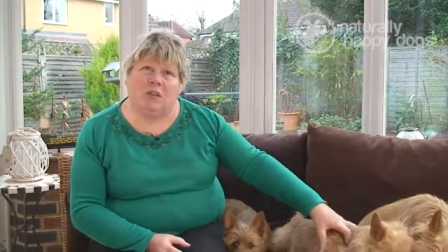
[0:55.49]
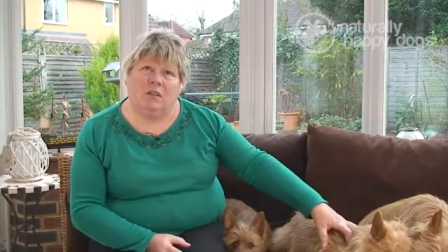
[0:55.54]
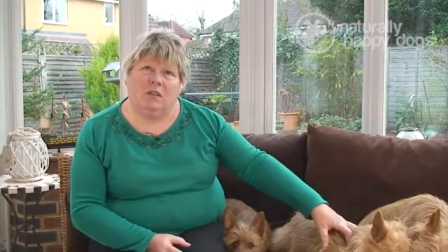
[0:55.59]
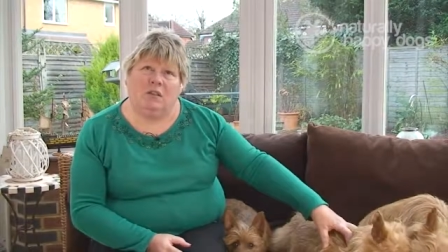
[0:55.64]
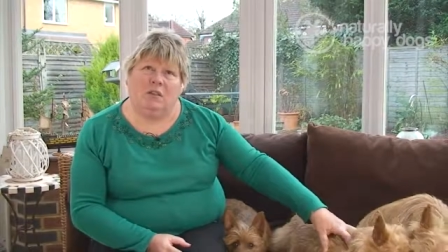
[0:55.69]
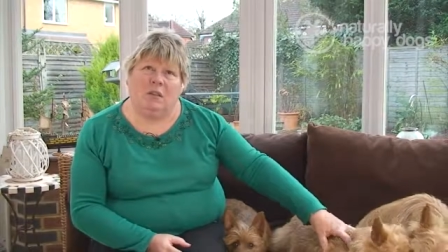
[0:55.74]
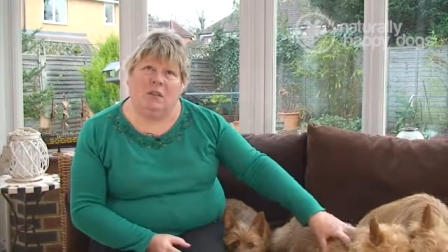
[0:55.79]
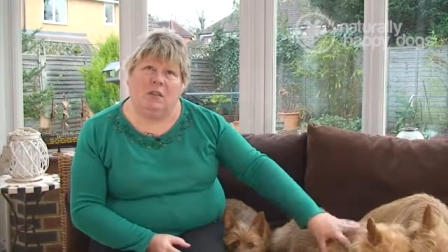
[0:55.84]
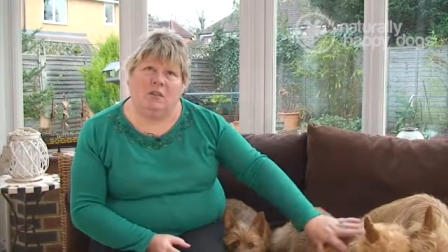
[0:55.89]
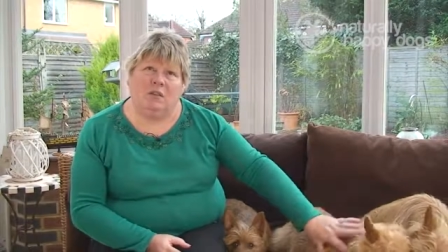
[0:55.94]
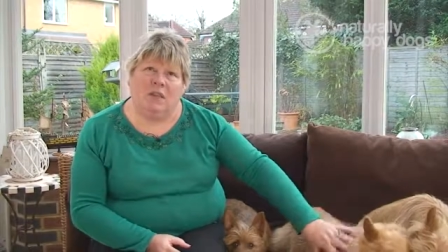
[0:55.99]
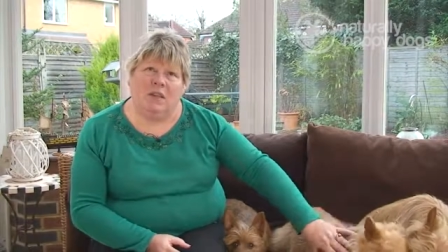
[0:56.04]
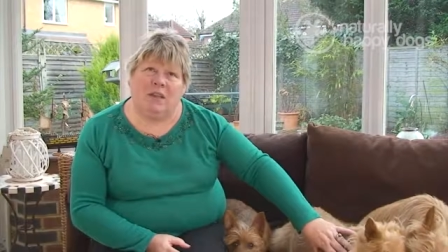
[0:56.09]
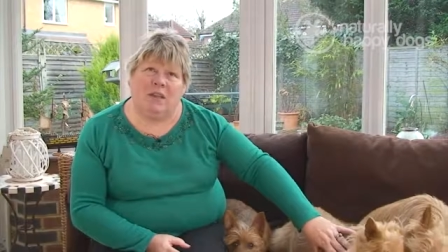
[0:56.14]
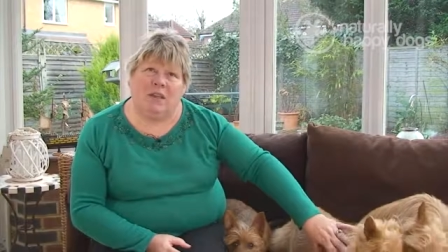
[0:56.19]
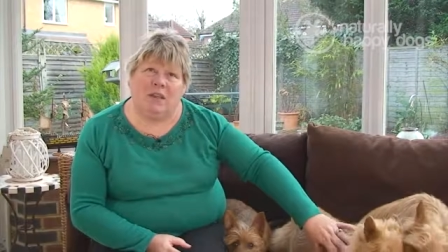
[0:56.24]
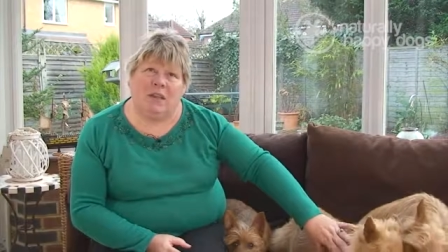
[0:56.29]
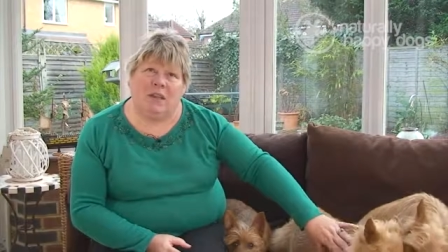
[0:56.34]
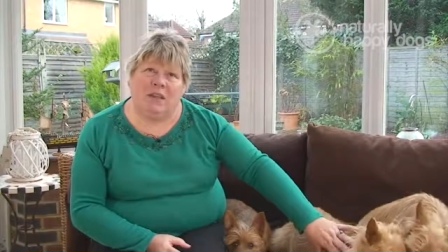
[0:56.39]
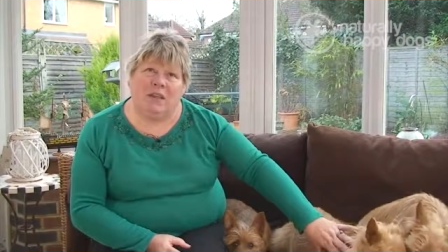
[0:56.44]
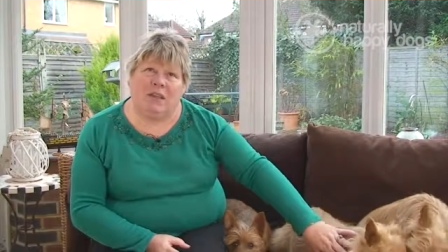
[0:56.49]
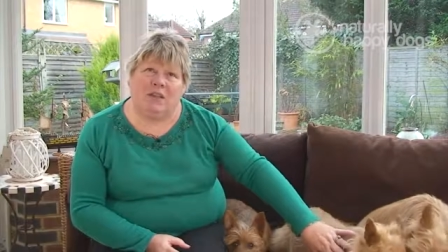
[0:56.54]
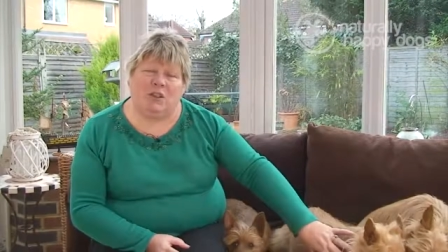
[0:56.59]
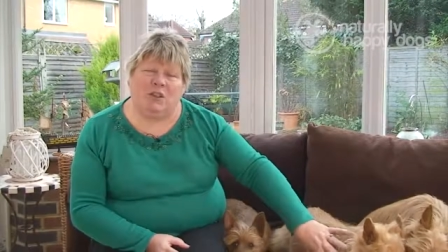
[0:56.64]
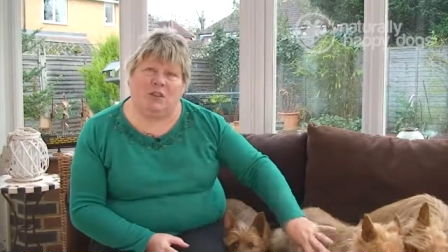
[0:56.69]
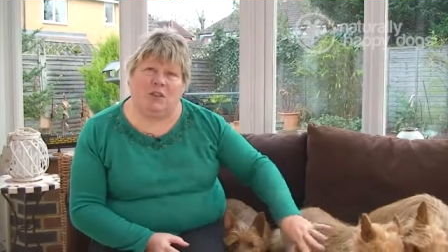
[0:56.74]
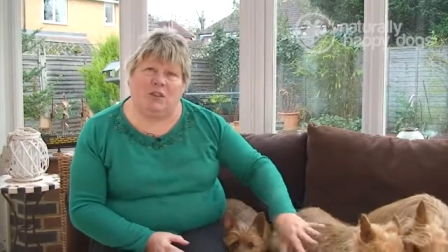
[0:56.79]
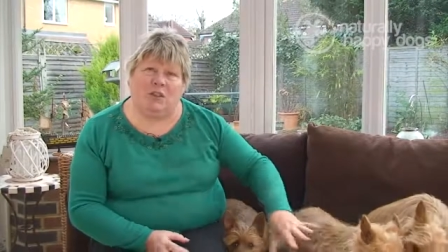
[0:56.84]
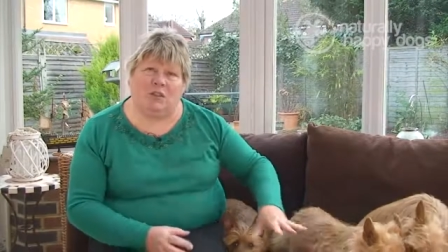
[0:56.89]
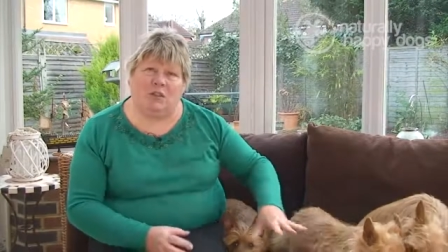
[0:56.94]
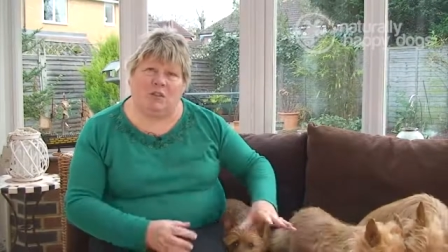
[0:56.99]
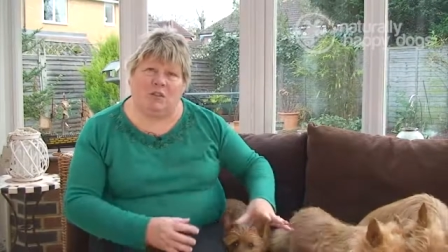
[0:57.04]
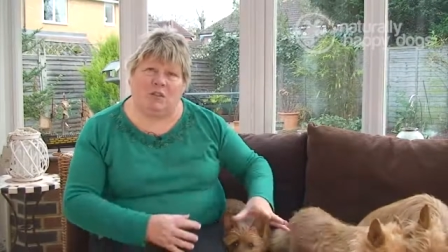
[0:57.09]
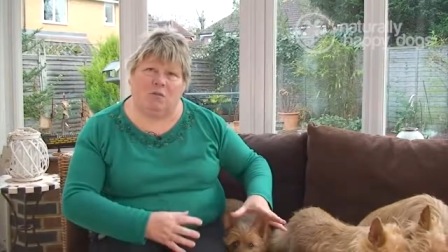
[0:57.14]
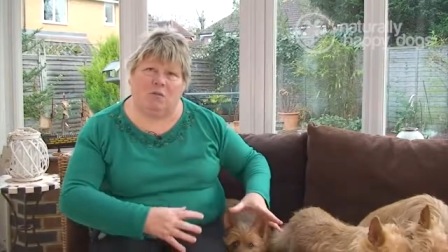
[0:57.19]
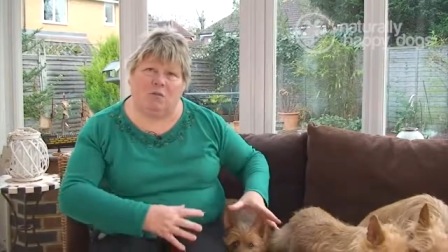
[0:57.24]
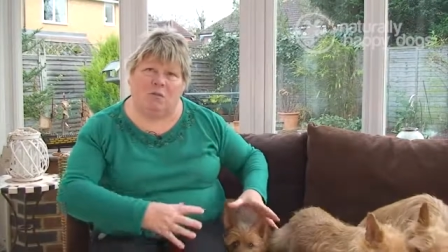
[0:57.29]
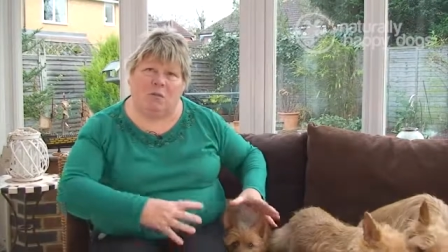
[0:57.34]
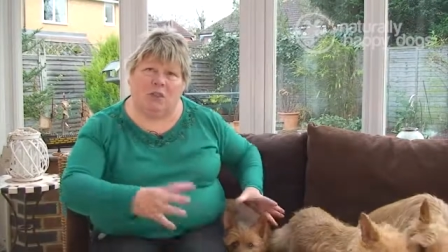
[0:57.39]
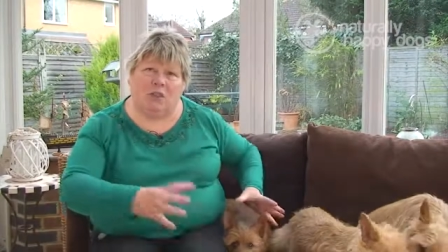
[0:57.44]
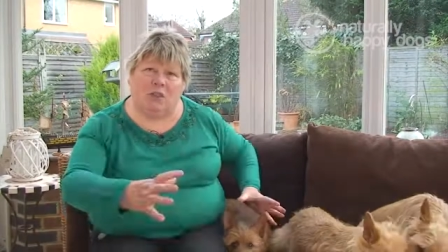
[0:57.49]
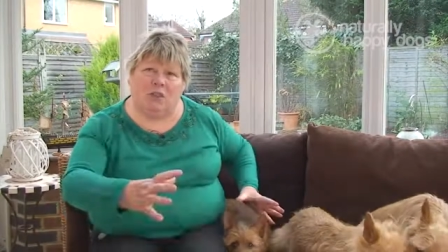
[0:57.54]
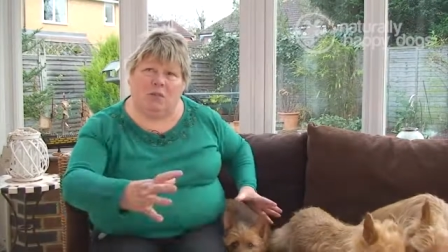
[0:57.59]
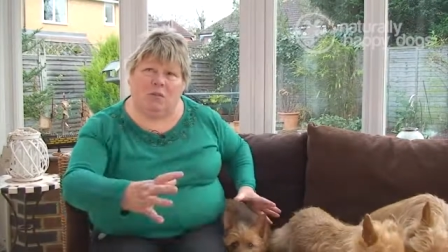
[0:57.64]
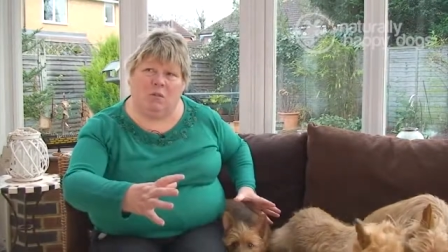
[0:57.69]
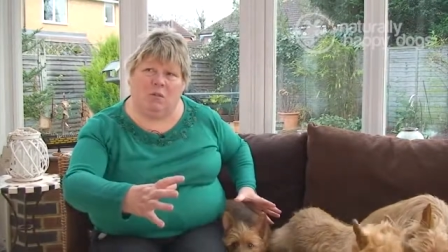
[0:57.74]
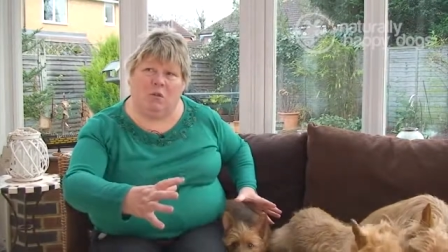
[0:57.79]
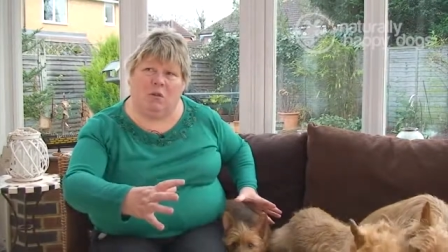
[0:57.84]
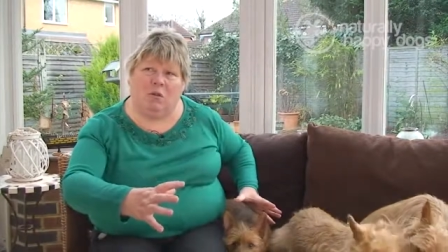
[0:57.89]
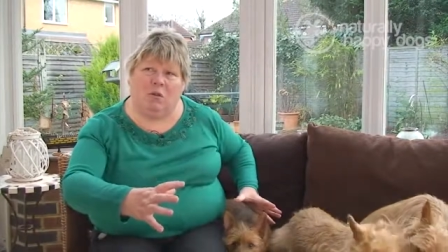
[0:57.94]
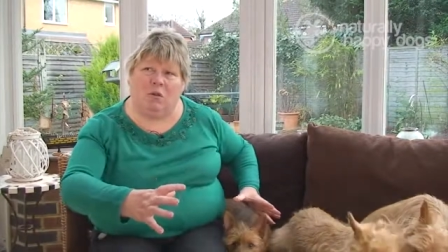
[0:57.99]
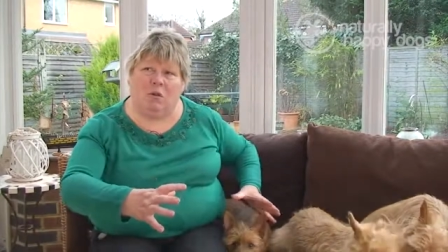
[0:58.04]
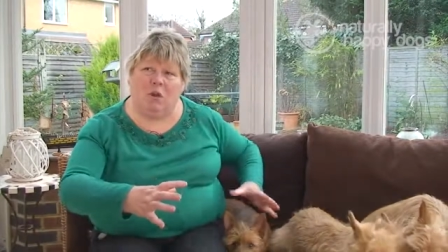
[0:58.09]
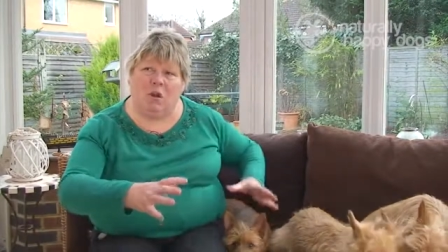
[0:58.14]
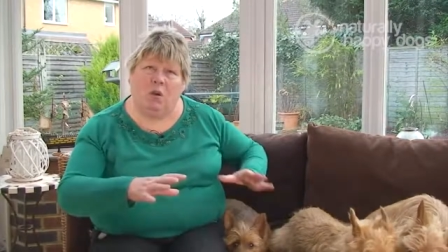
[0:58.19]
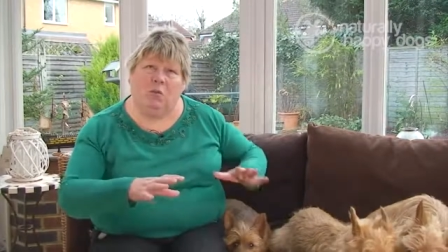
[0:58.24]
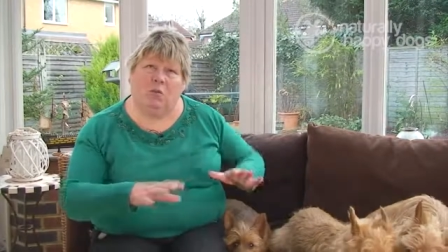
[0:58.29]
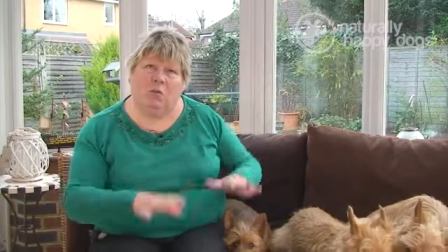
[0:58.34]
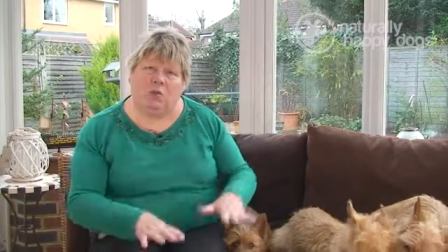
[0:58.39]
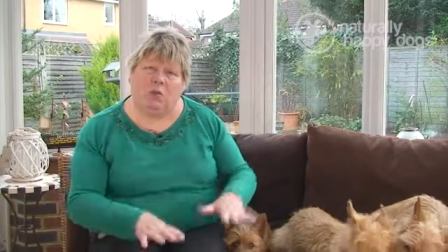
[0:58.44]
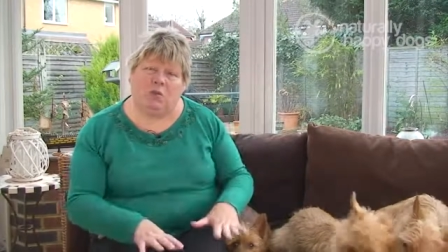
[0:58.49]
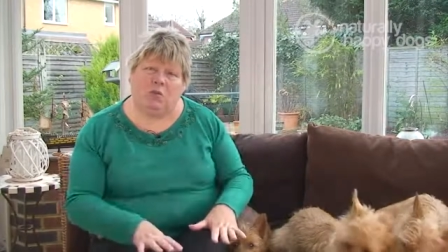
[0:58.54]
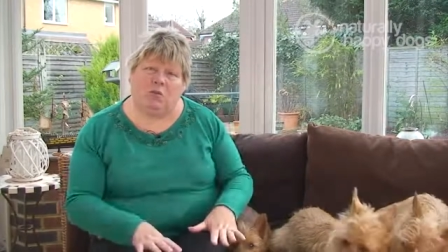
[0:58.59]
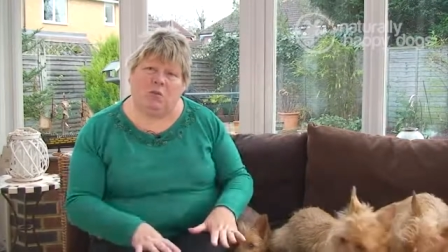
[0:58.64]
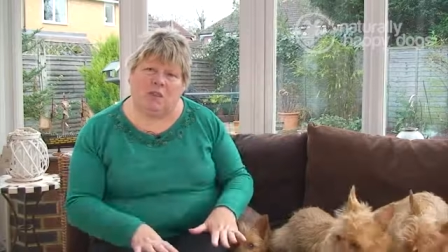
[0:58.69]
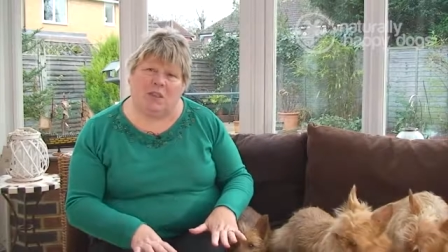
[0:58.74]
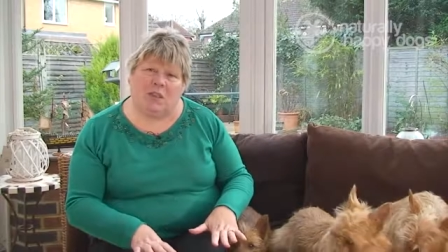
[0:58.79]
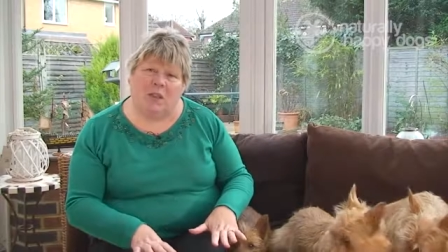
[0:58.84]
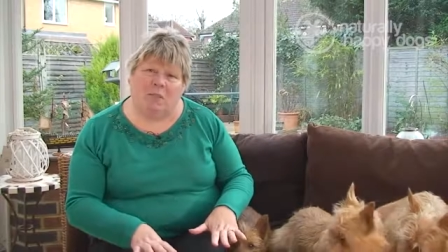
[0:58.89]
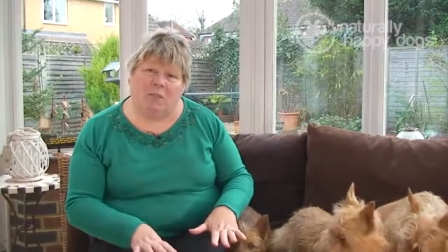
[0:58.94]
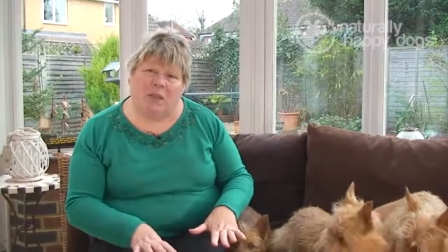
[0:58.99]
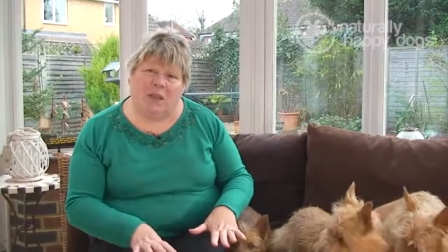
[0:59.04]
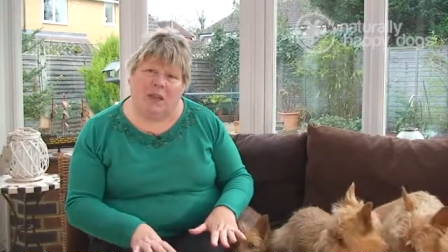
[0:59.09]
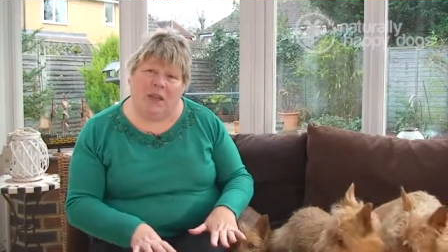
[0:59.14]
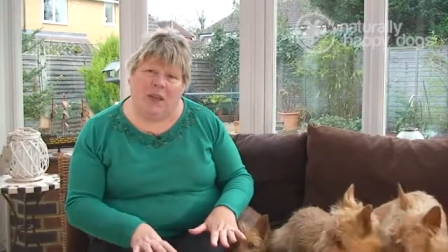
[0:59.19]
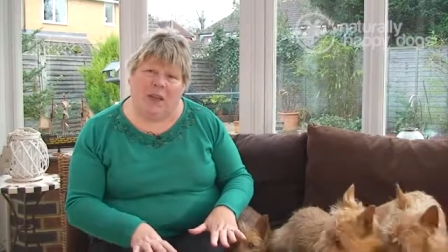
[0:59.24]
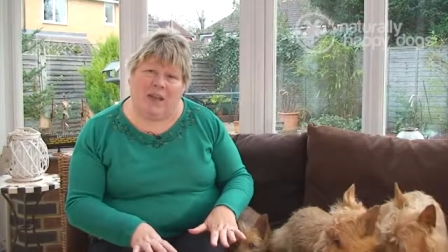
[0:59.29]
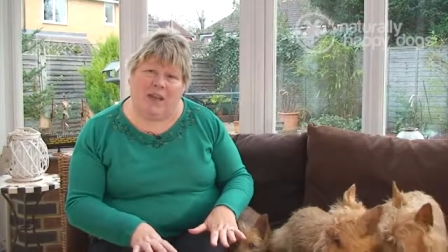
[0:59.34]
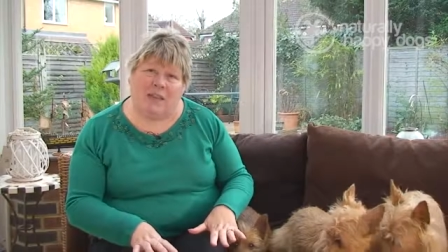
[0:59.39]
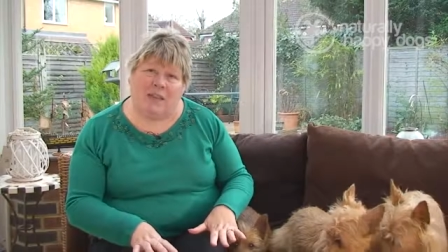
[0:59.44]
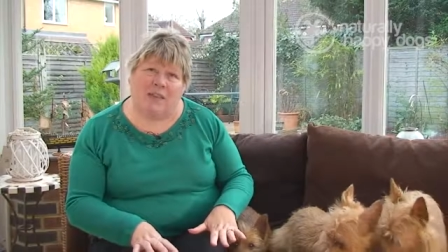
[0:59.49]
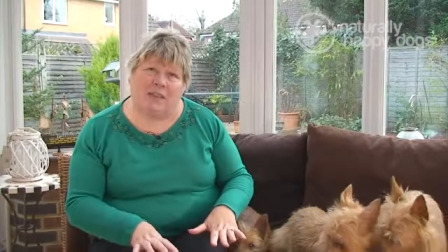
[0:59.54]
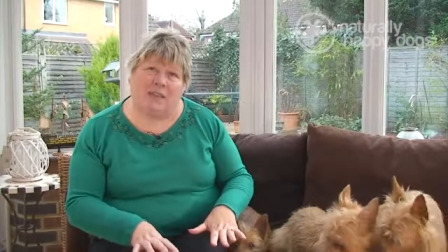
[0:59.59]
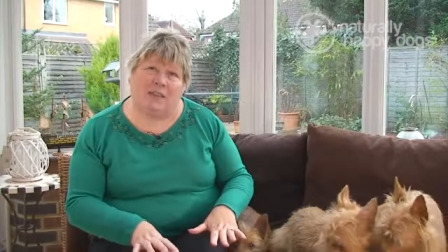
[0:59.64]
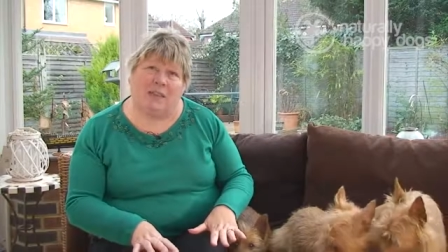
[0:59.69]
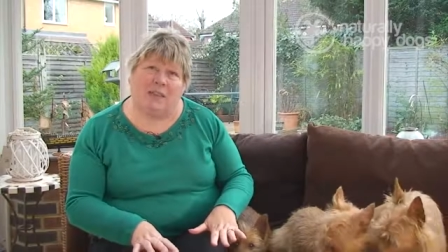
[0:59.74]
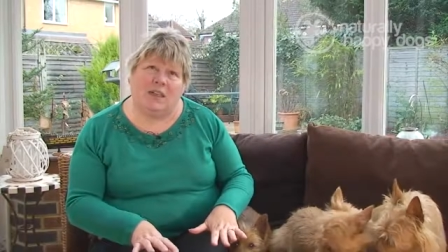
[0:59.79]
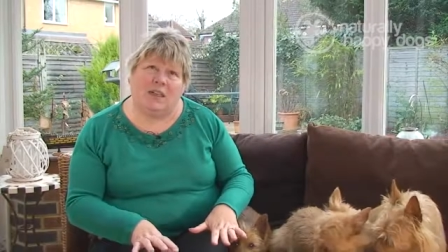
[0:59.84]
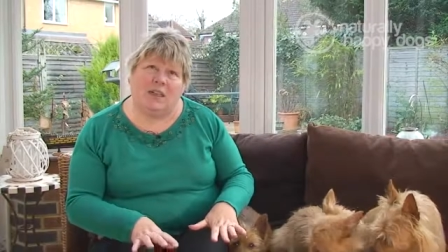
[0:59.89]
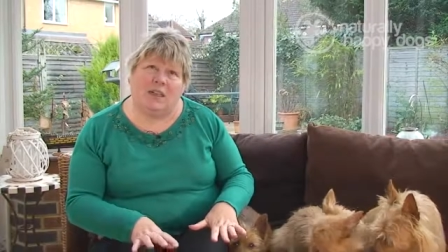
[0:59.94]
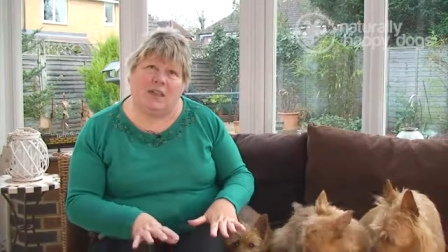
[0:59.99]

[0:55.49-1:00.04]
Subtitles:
You know, they shouldn't sort of be too long with short stumpy legs.